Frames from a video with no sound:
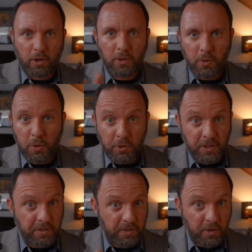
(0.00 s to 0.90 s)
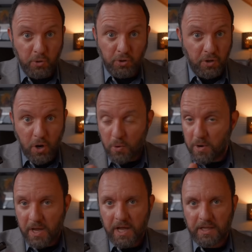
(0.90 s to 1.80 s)
Carlo Acutis that you should know,
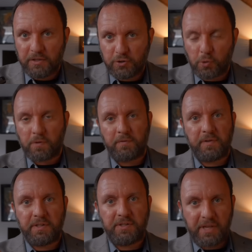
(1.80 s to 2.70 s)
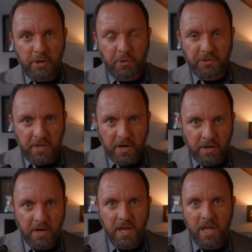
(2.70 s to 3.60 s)
sort of secrets
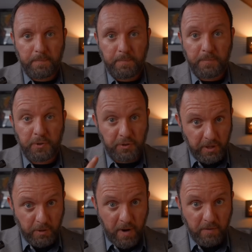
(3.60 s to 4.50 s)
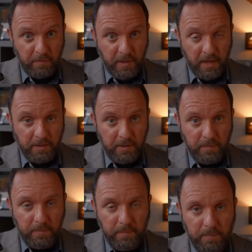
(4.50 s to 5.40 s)
here, so stick around for that.
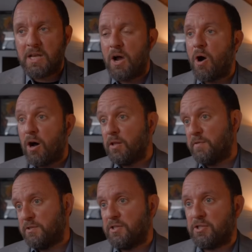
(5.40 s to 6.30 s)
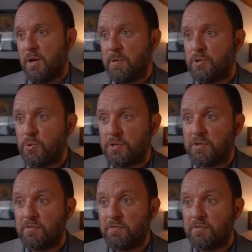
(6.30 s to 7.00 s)
Now, all of this is coming to us